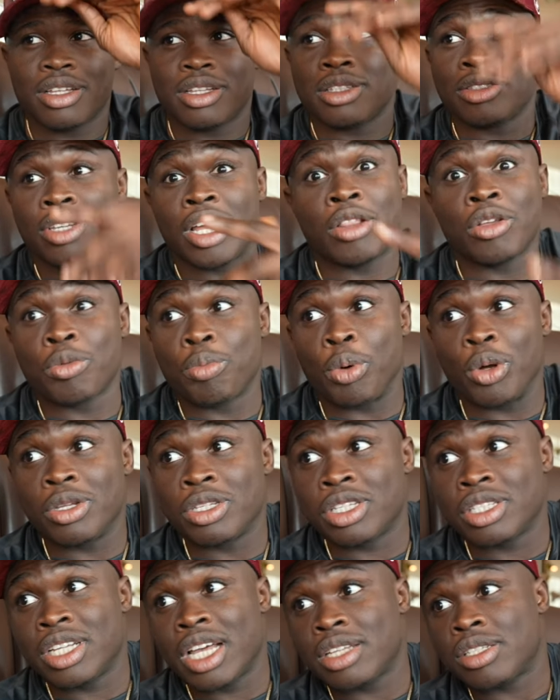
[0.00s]
That look
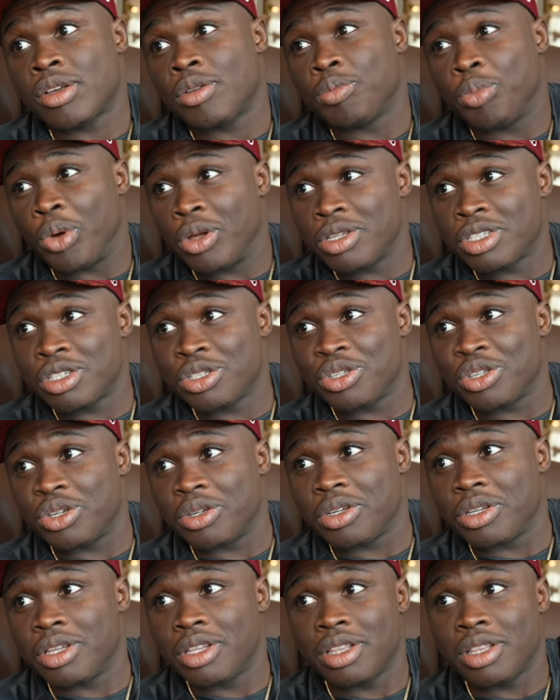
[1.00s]
punchy, that sound punchy to you.